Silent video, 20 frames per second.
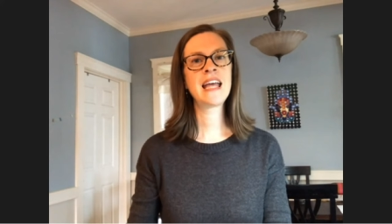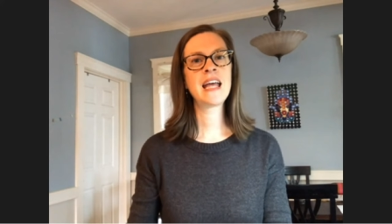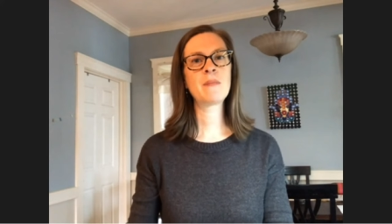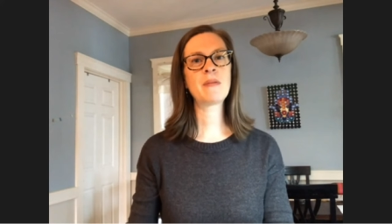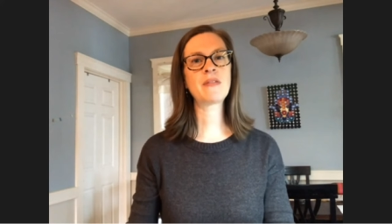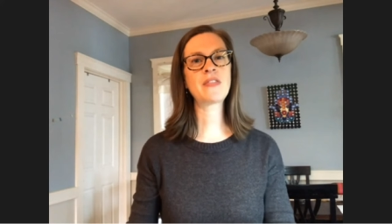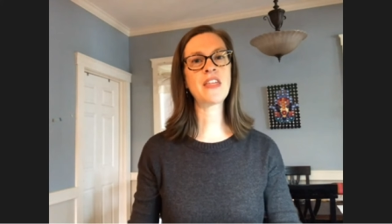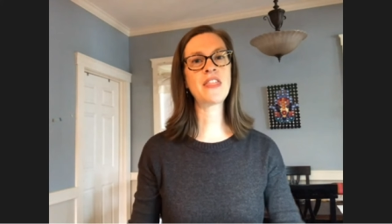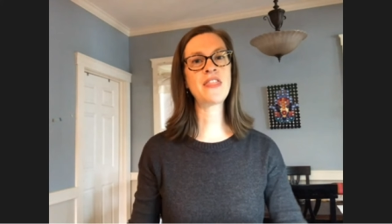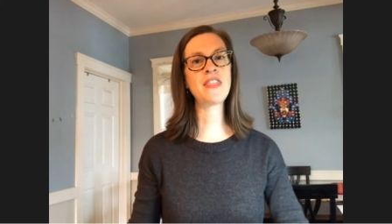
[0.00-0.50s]

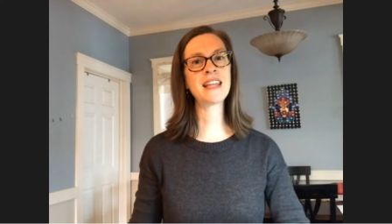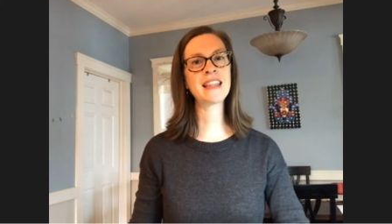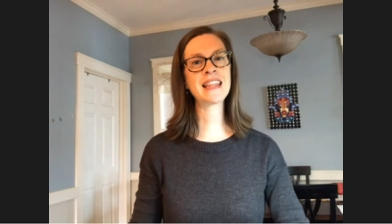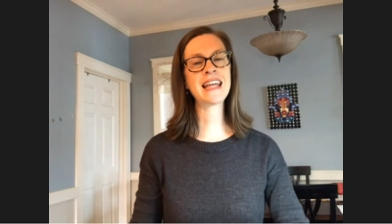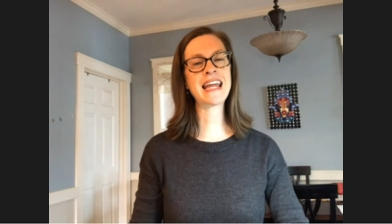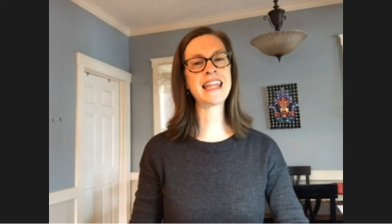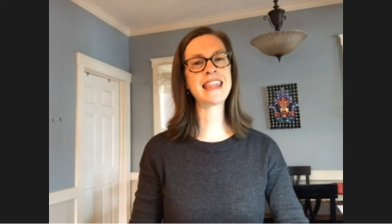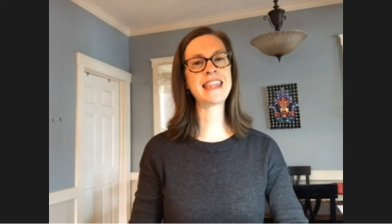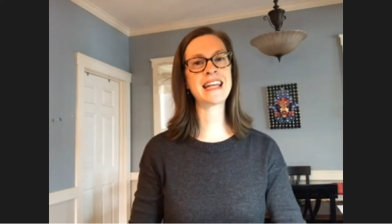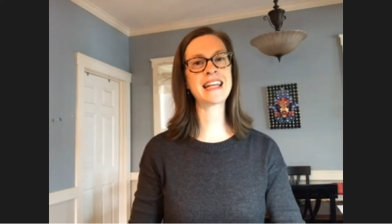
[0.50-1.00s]
But the thing that
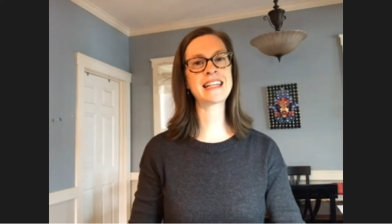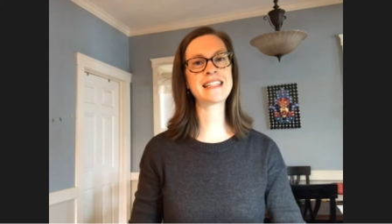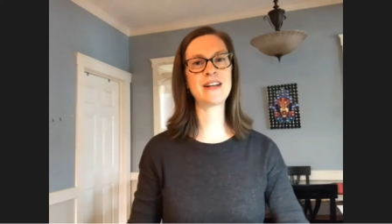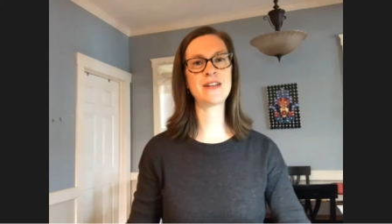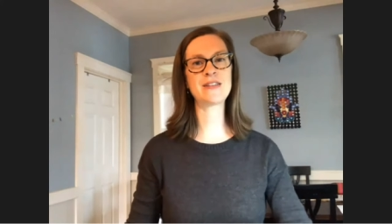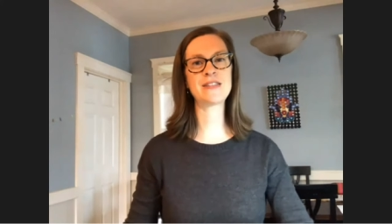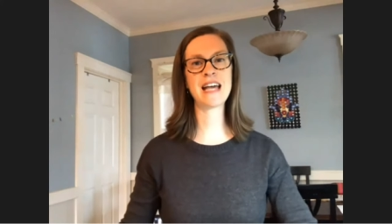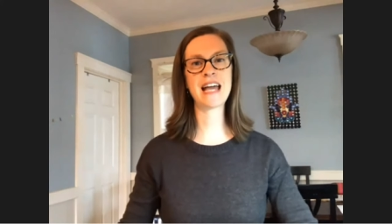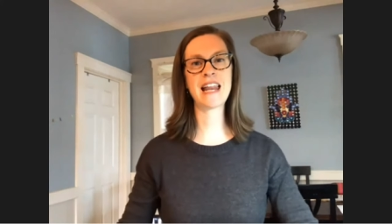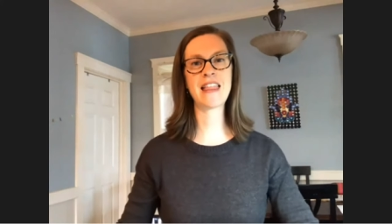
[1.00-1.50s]
I think is
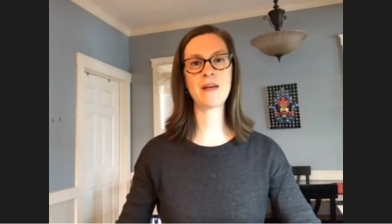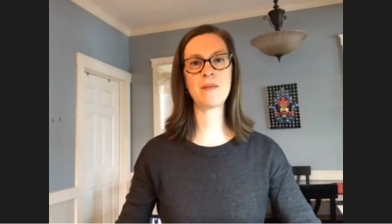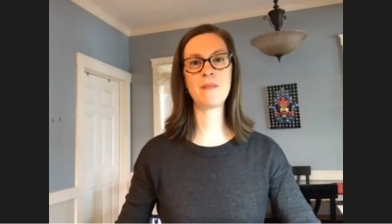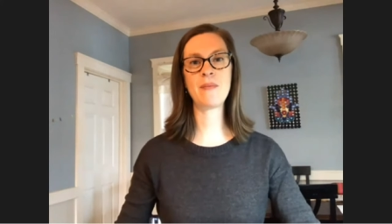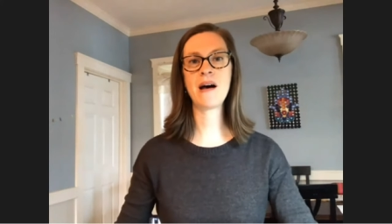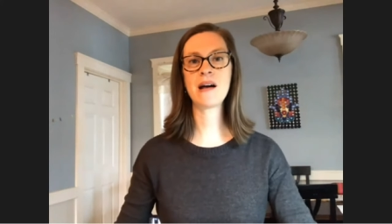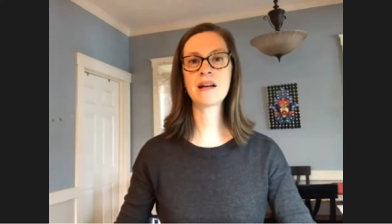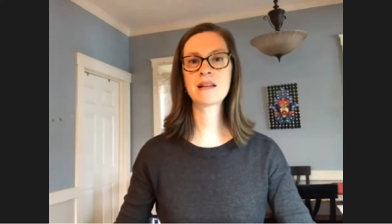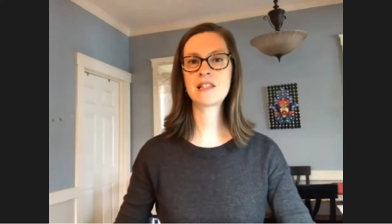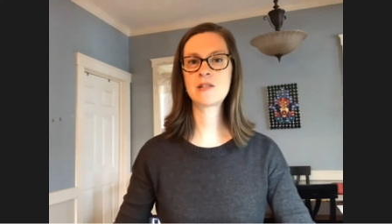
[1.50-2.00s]
outside of the
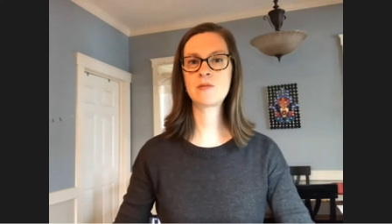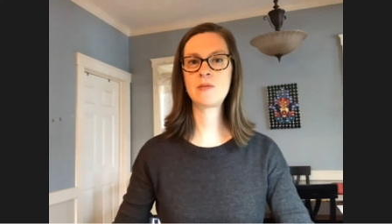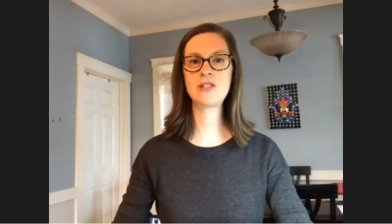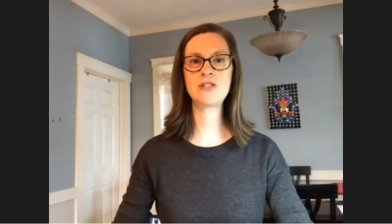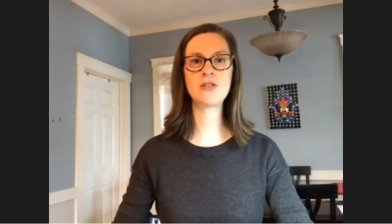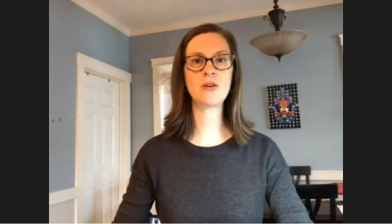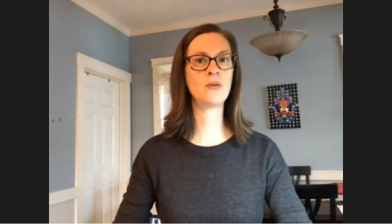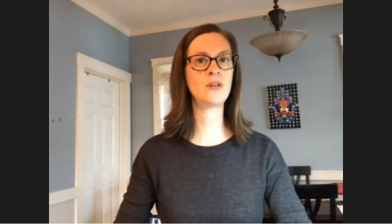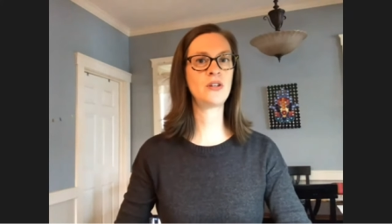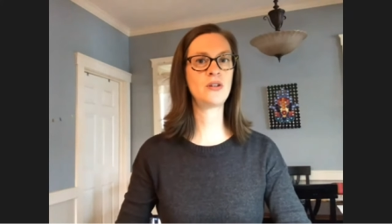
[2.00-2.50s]
box is we
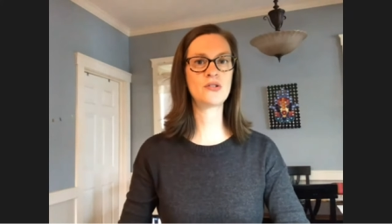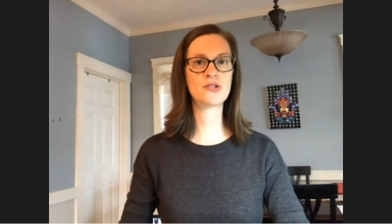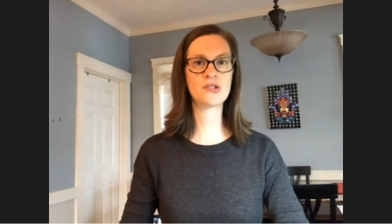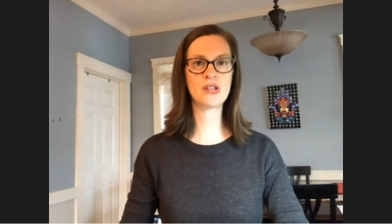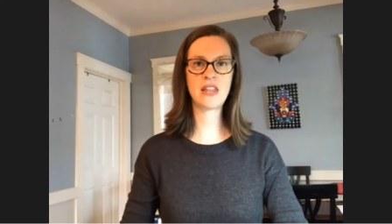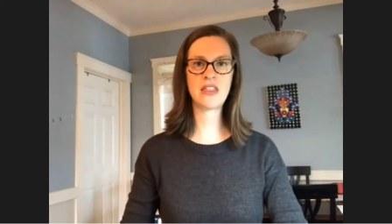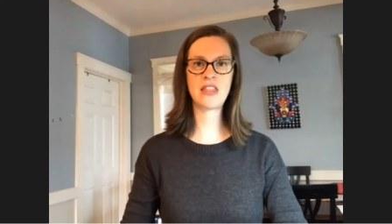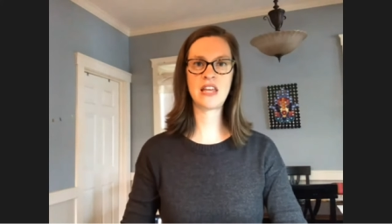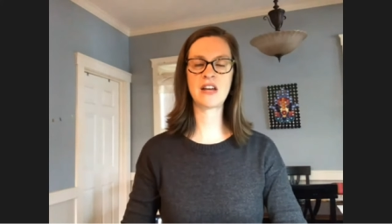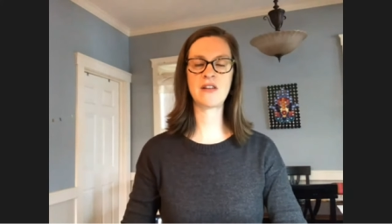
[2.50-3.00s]
don't
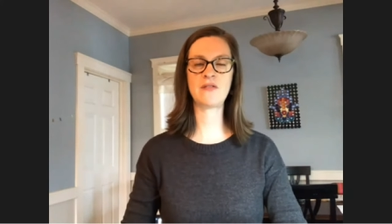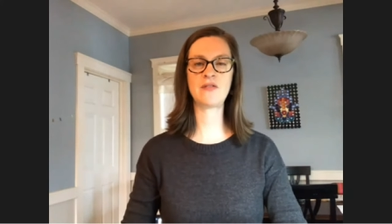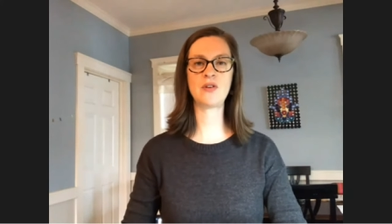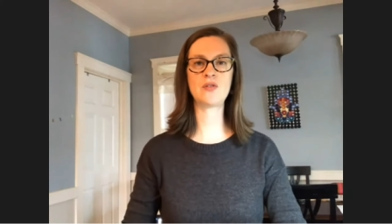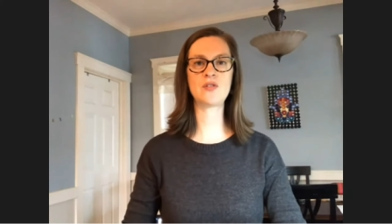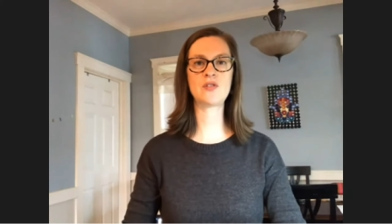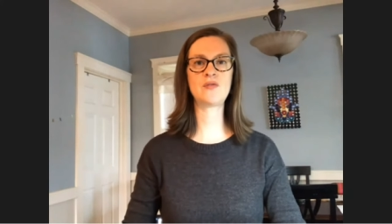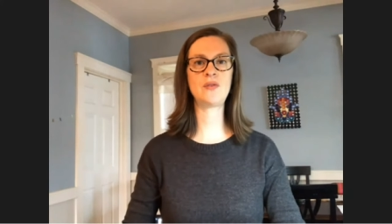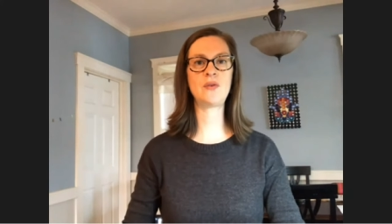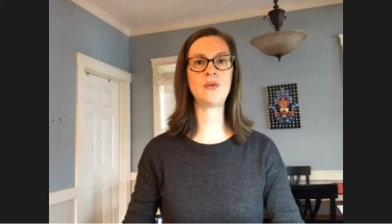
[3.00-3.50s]
usually think of
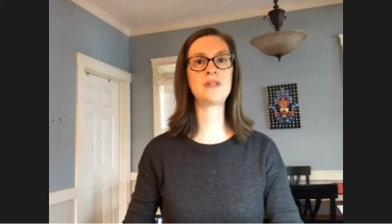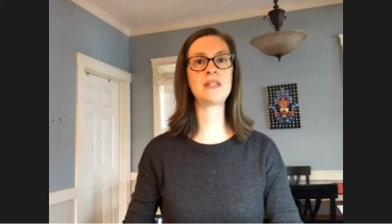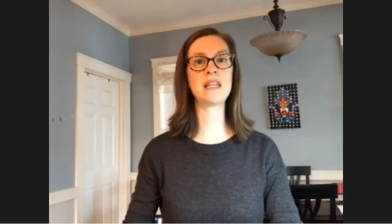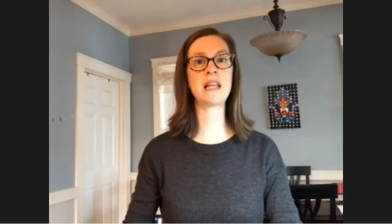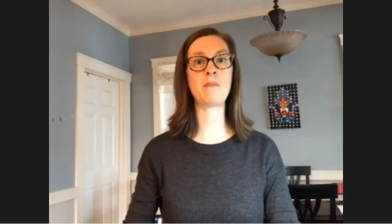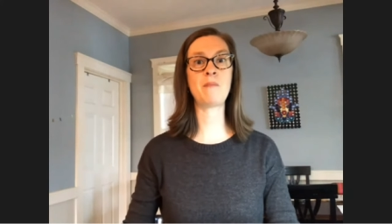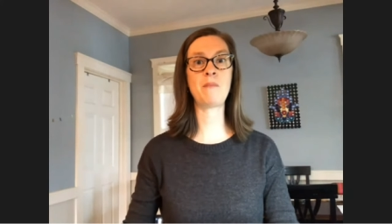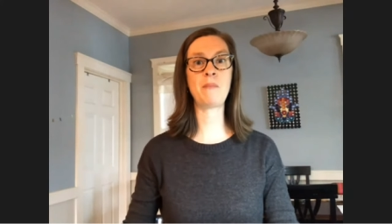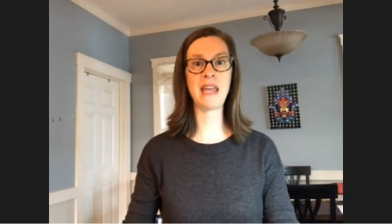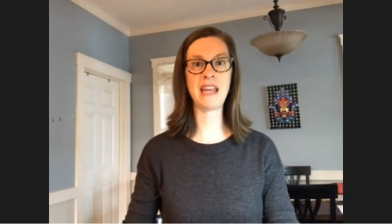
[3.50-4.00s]
those foods
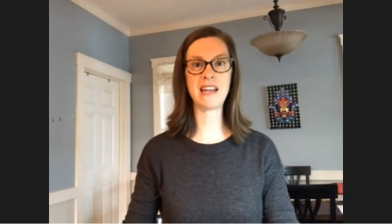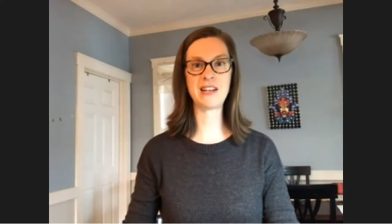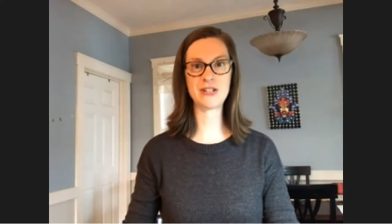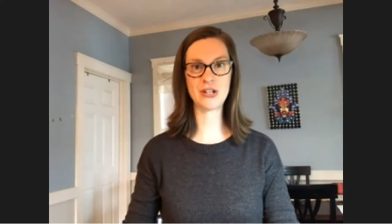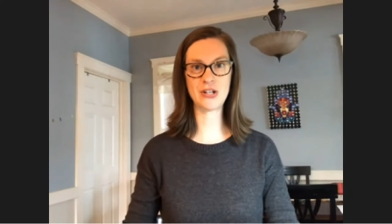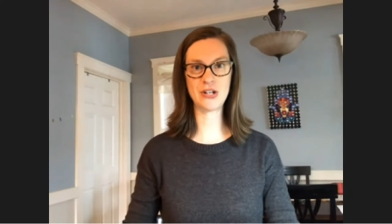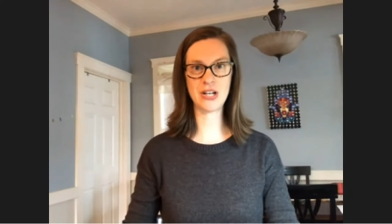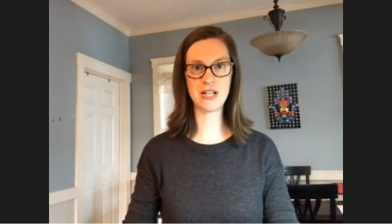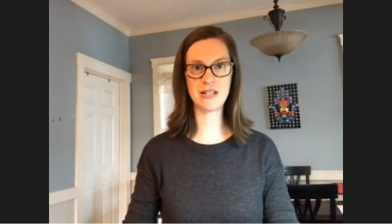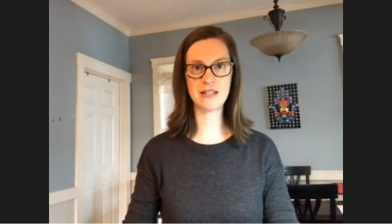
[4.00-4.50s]
in baked
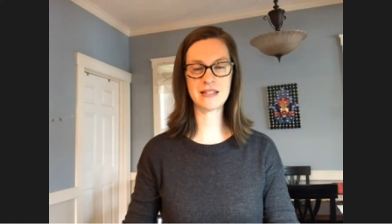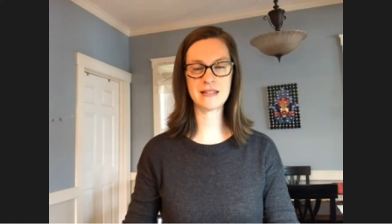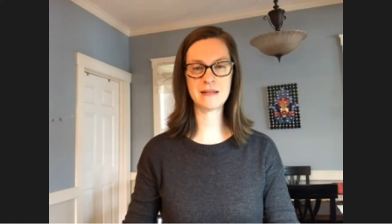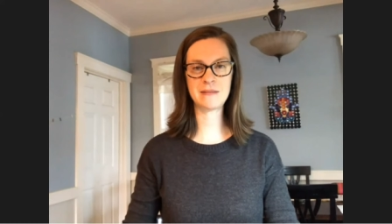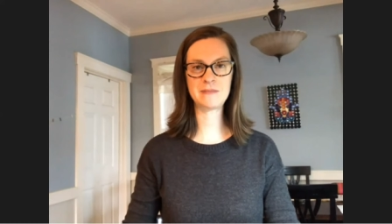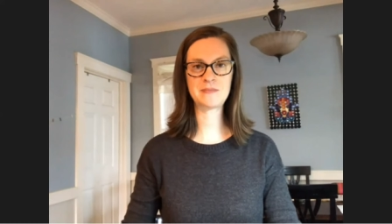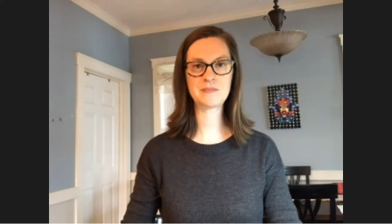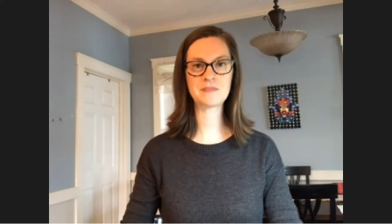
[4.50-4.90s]
goods.